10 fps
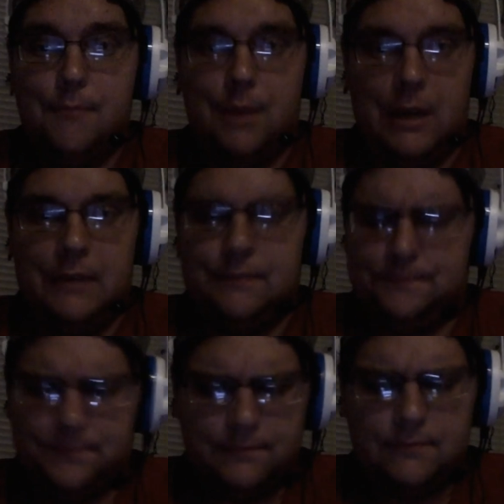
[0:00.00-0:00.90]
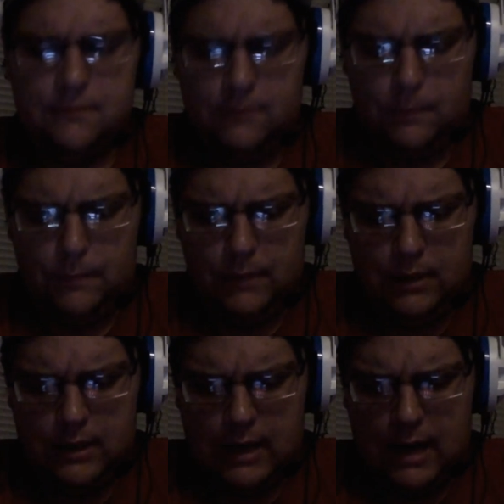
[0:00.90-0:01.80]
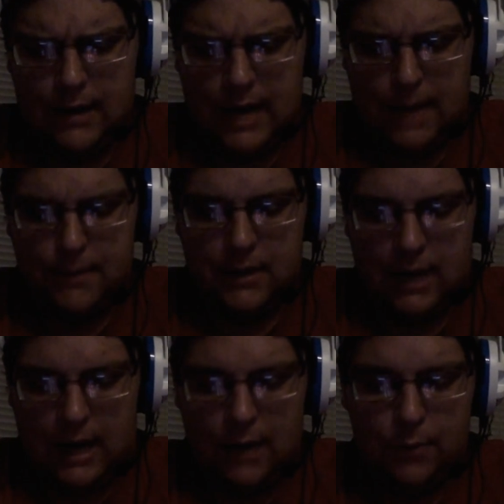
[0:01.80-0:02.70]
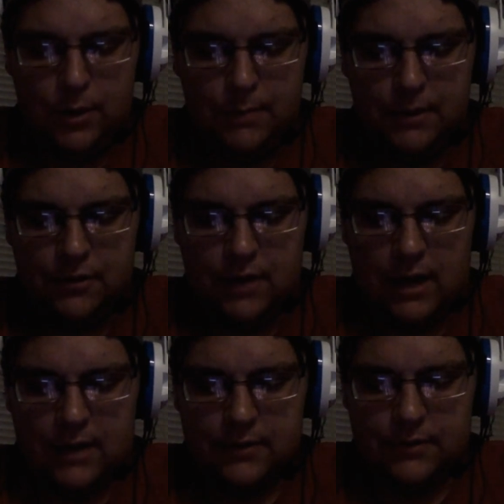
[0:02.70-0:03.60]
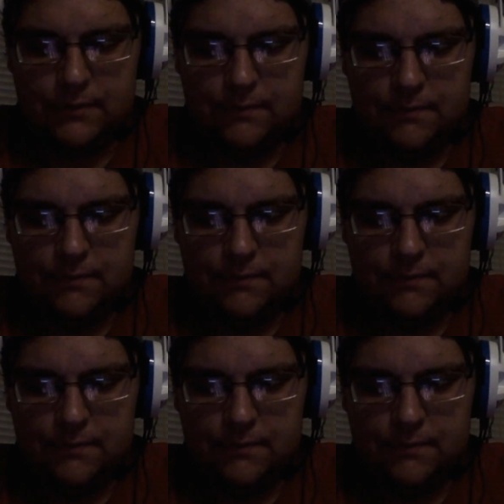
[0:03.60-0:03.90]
But I would be shocked